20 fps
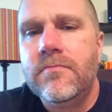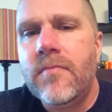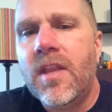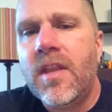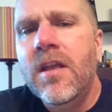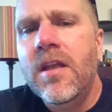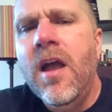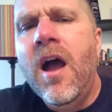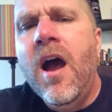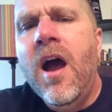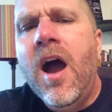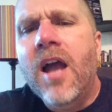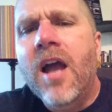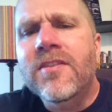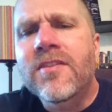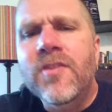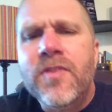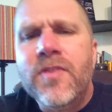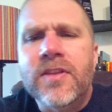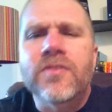I
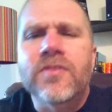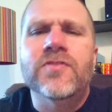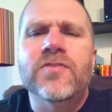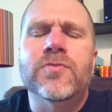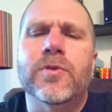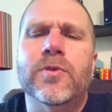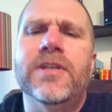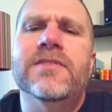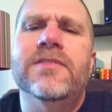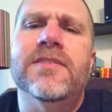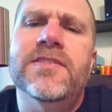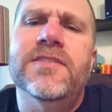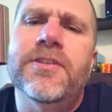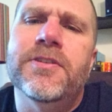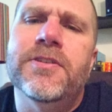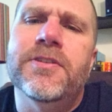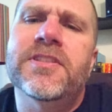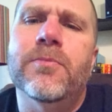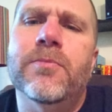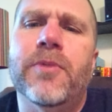also think the stories this
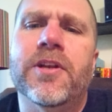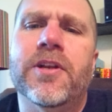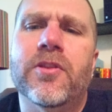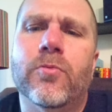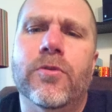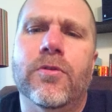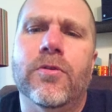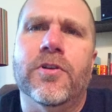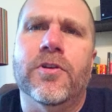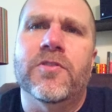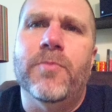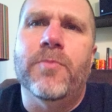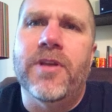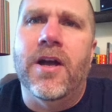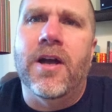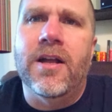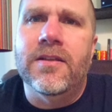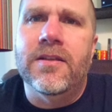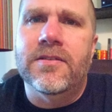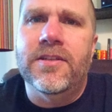series can bring to the world goes
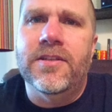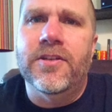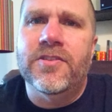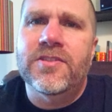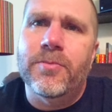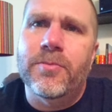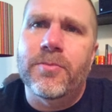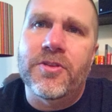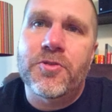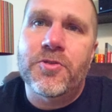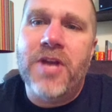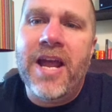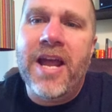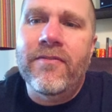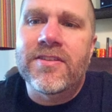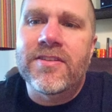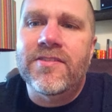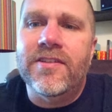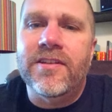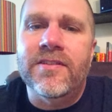beyond, you know, some of the
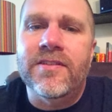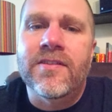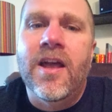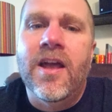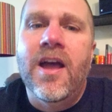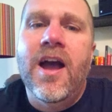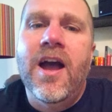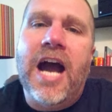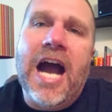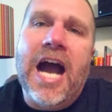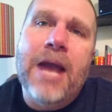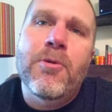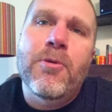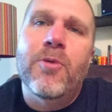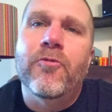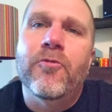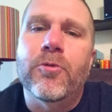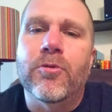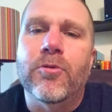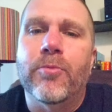travesties. I'm
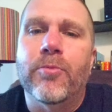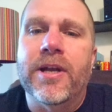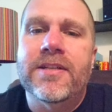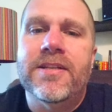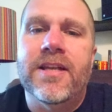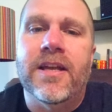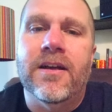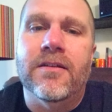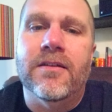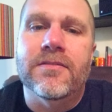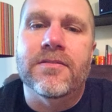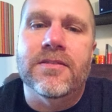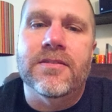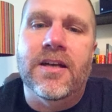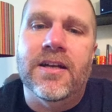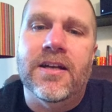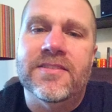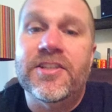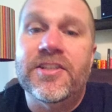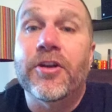hopeful it will break down
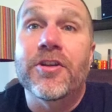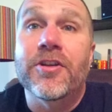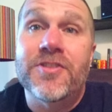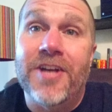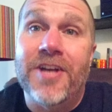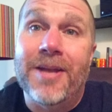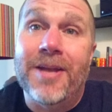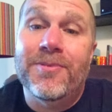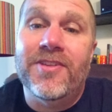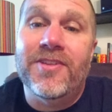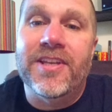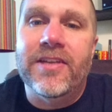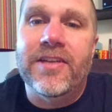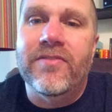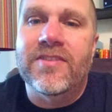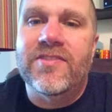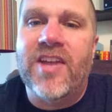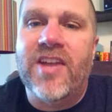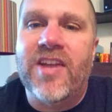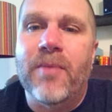stereotypes and give
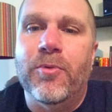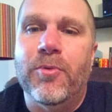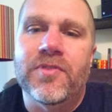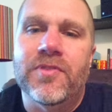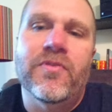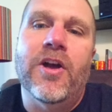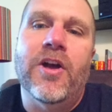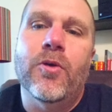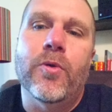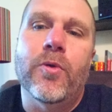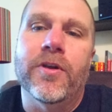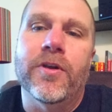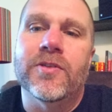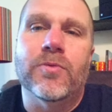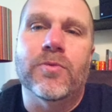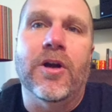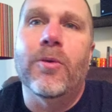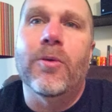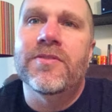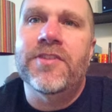examples of how queers
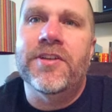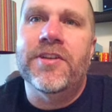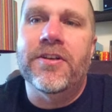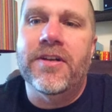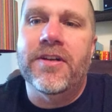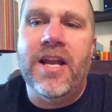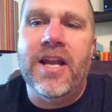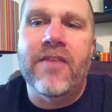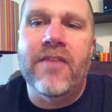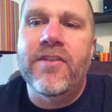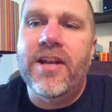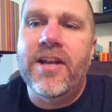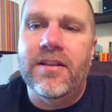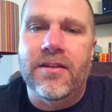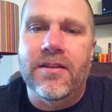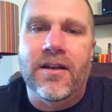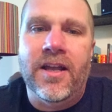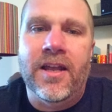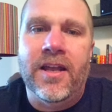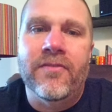are always here in everyday
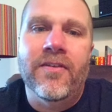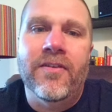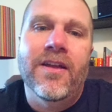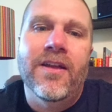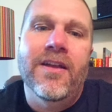life